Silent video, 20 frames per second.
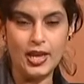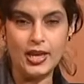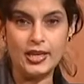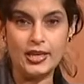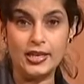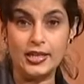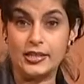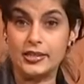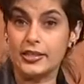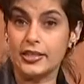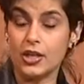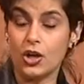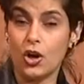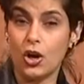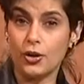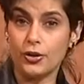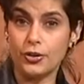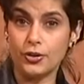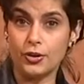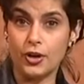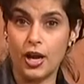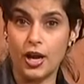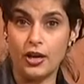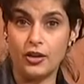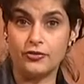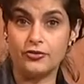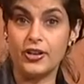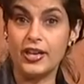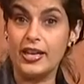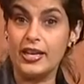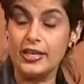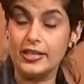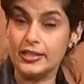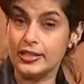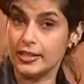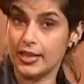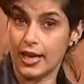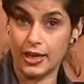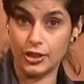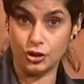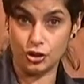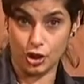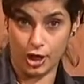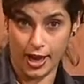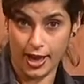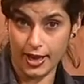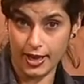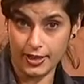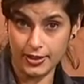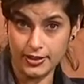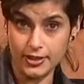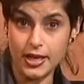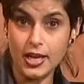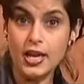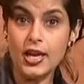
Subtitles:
He is the author of Inside Jihad,